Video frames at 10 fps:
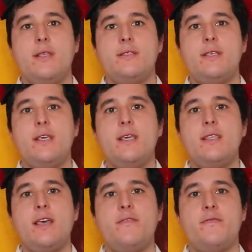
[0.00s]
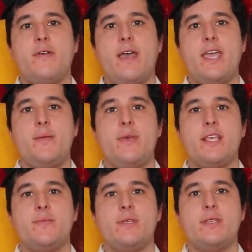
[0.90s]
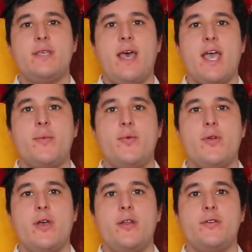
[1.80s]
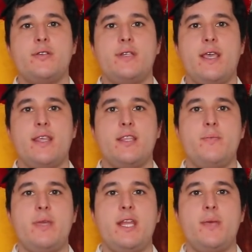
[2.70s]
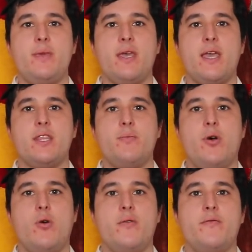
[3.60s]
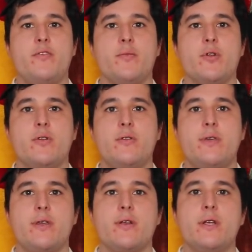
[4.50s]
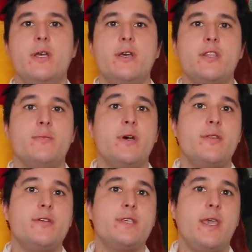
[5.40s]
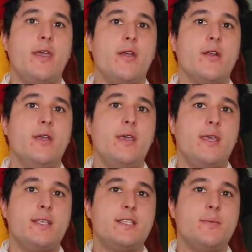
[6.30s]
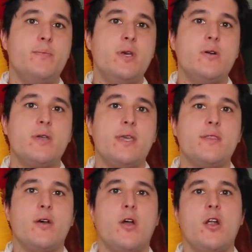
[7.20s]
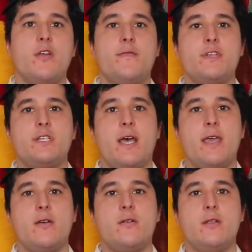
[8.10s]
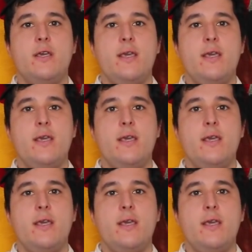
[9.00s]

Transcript: Seeing that fight makes Mrs. Hackmore understand the meaning behind the poem from earlier. The mother's care is the milk and the heart of a child